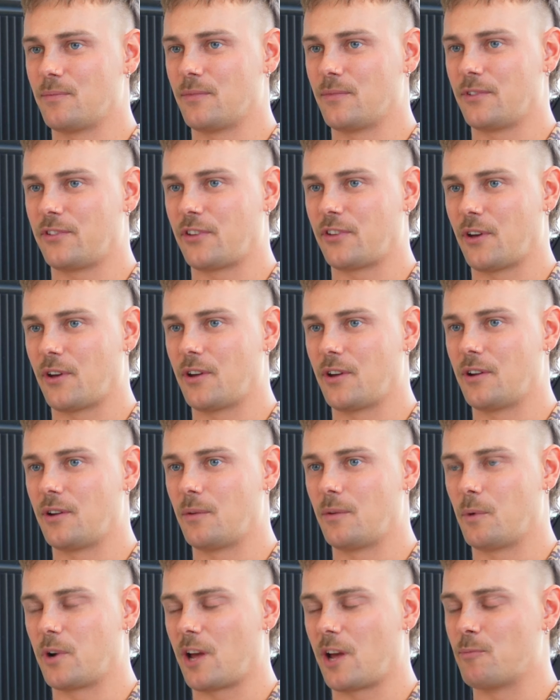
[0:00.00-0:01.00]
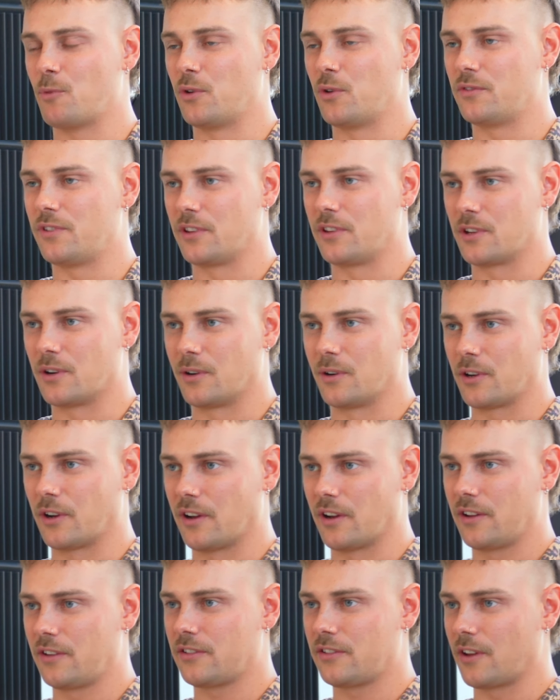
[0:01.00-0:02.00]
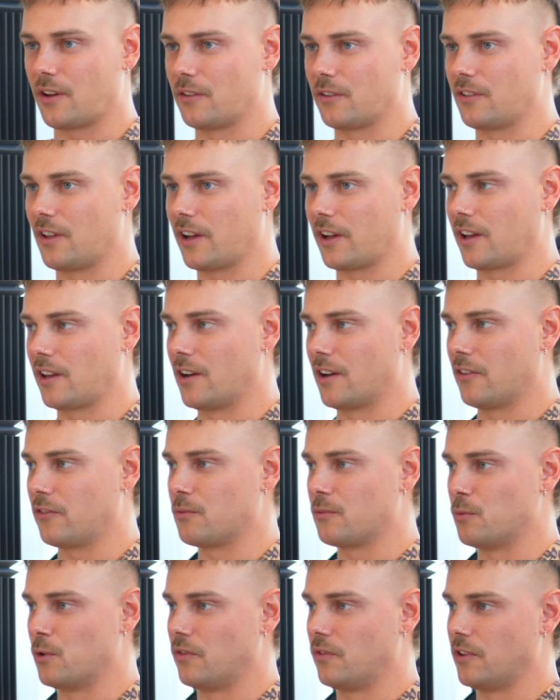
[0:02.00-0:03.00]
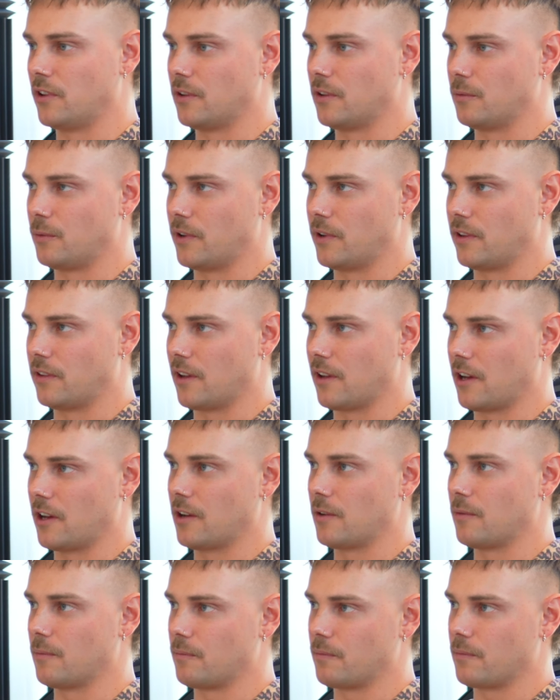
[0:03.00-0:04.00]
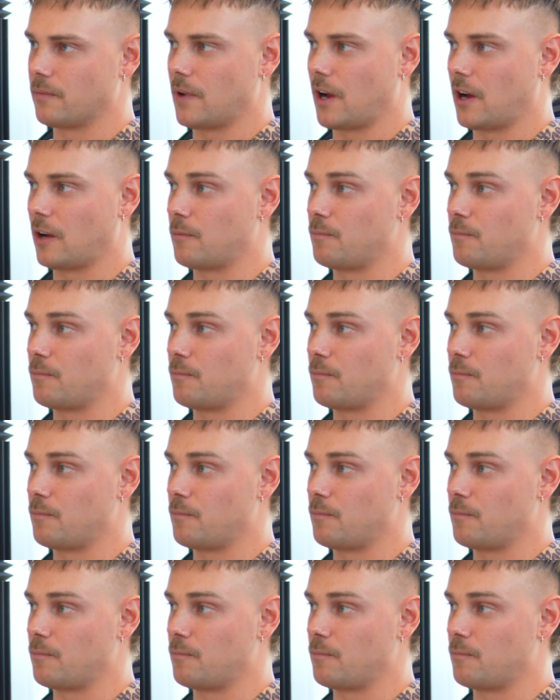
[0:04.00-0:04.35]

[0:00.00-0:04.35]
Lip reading: So when I moved to the Gold Coast, I was lucky enough to move in with a